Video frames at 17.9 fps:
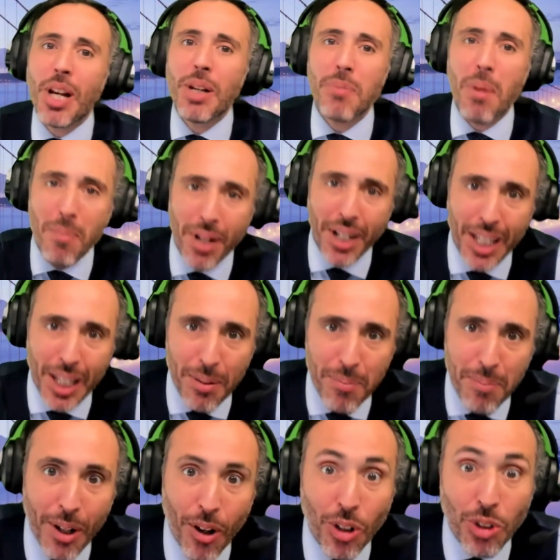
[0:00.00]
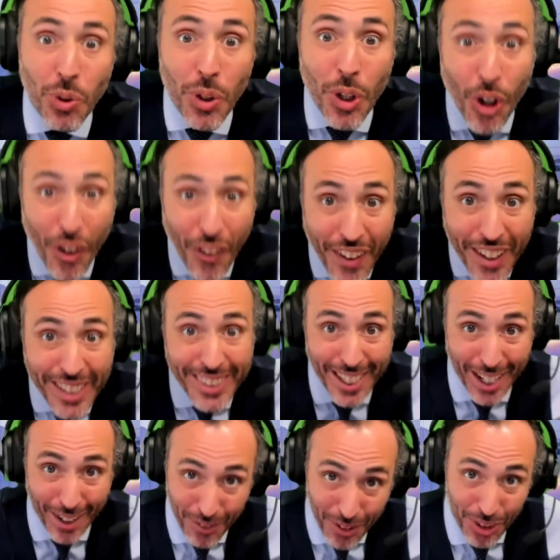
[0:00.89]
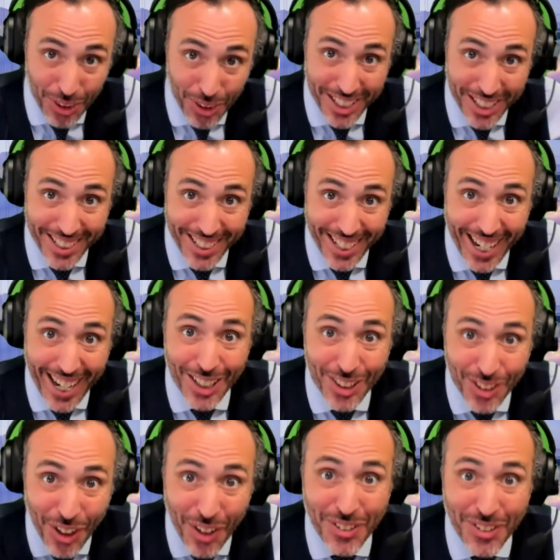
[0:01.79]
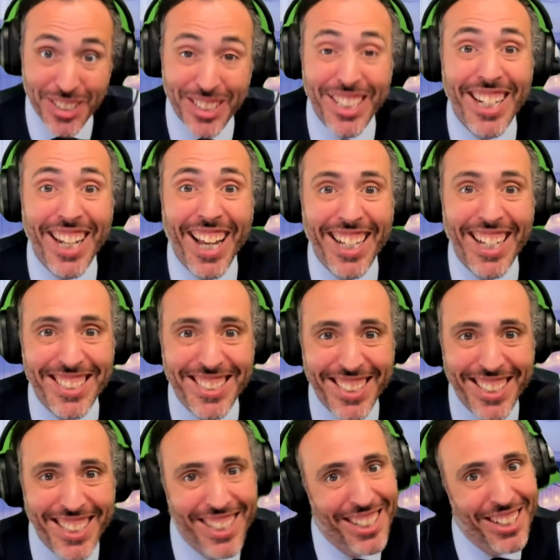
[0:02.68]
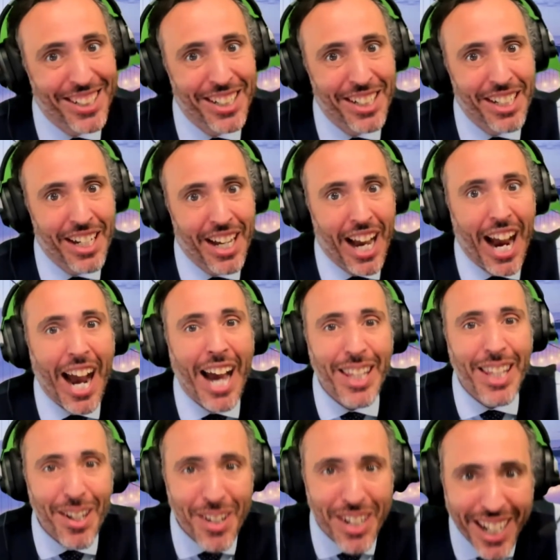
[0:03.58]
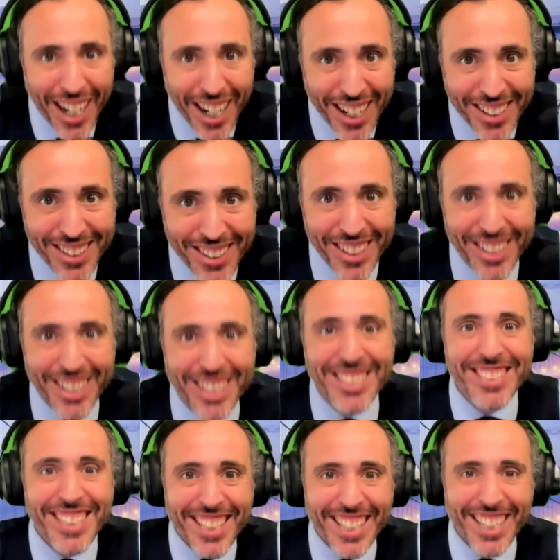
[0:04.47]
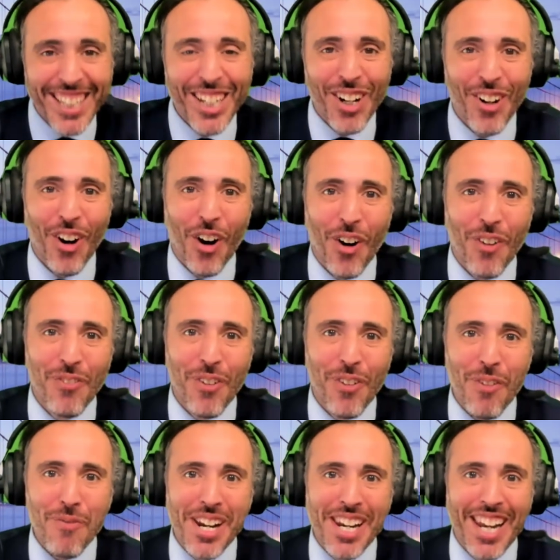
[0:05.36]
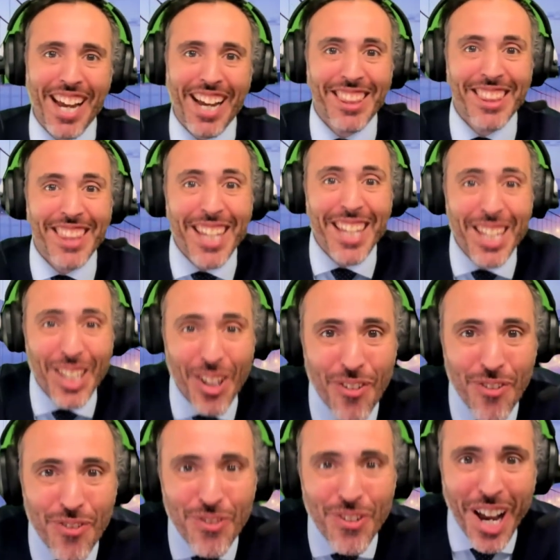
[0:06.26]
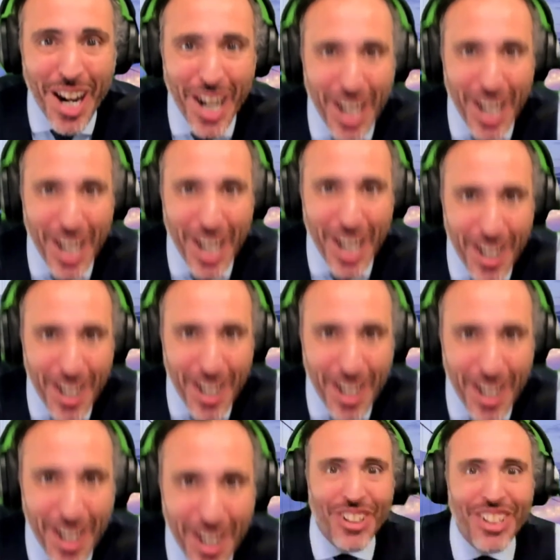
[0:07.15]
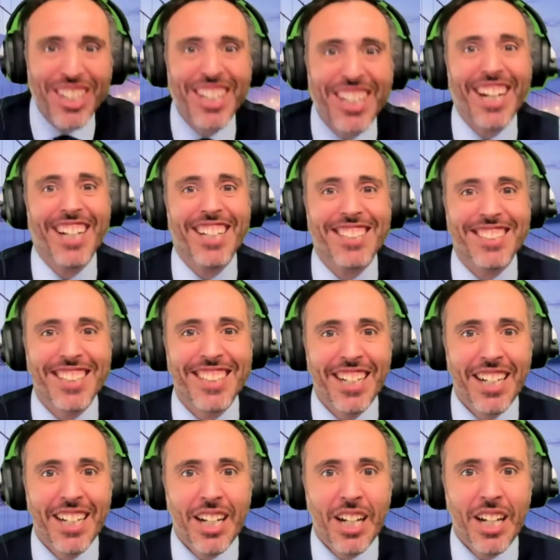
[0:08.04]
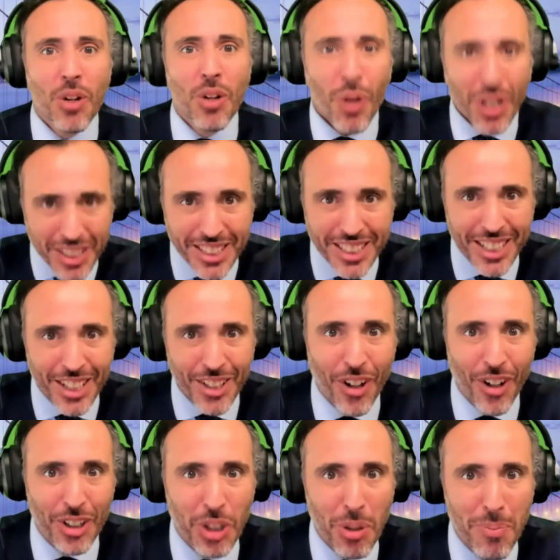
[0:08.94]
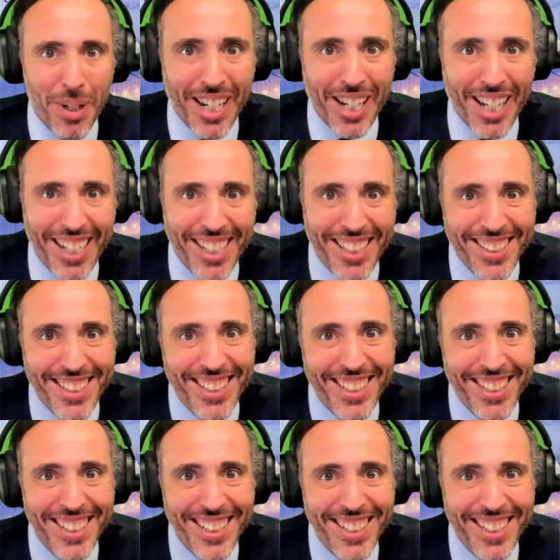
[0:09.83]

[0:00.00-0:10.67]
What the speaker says: may remember him because we already interviewed him at OFC last year. Adam Carter, CEO of OpenLight. Thank you very much for joining us. What's new at OpenLight?